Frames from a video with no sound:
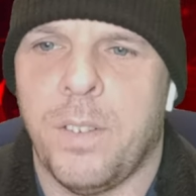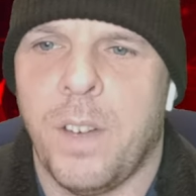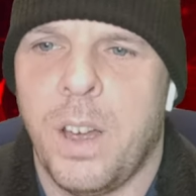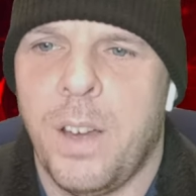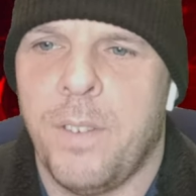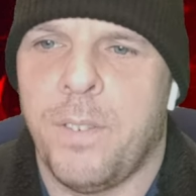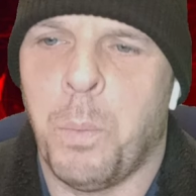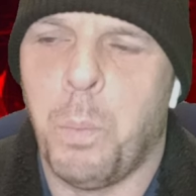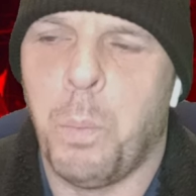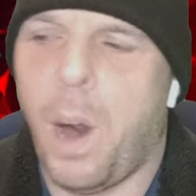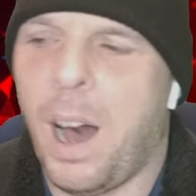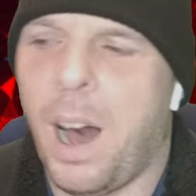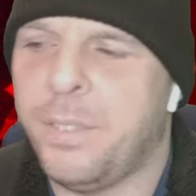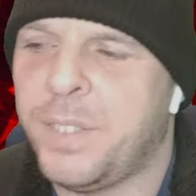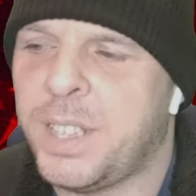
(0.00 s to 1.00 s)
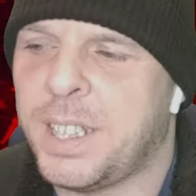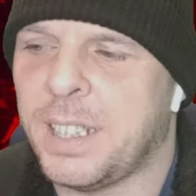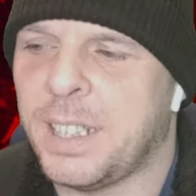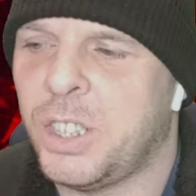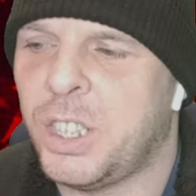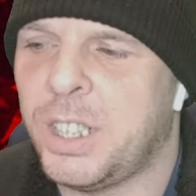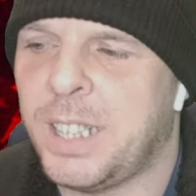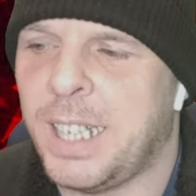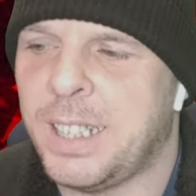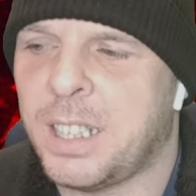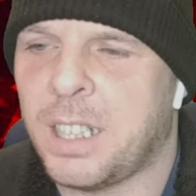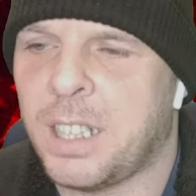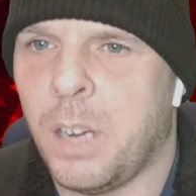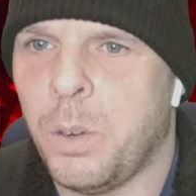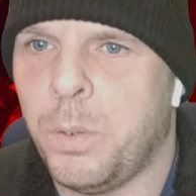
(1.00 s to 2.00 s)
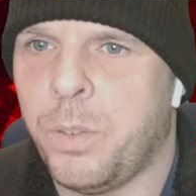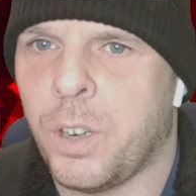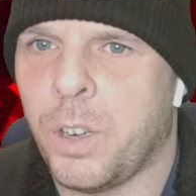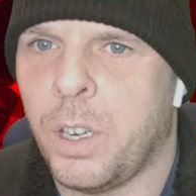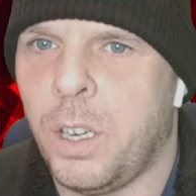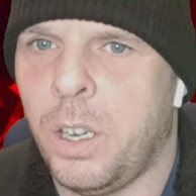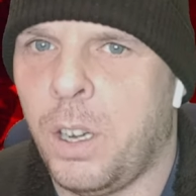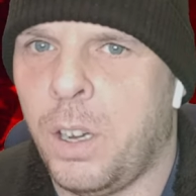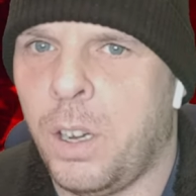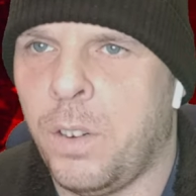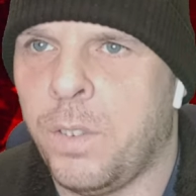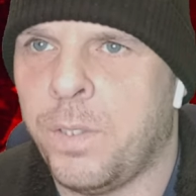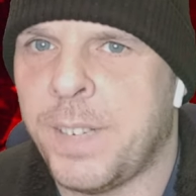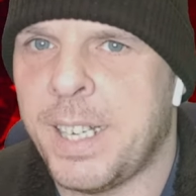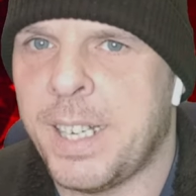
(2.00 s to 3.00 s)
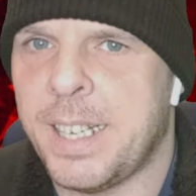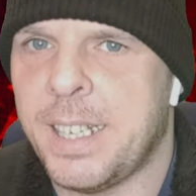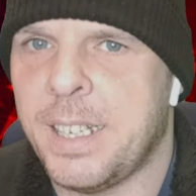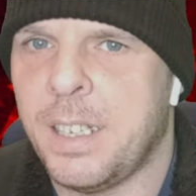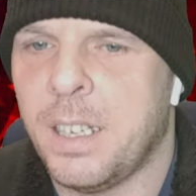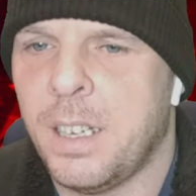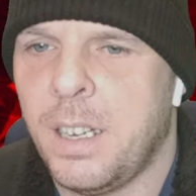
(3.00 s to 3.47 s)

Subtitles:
from what I've seen, she tends to go for a lot of the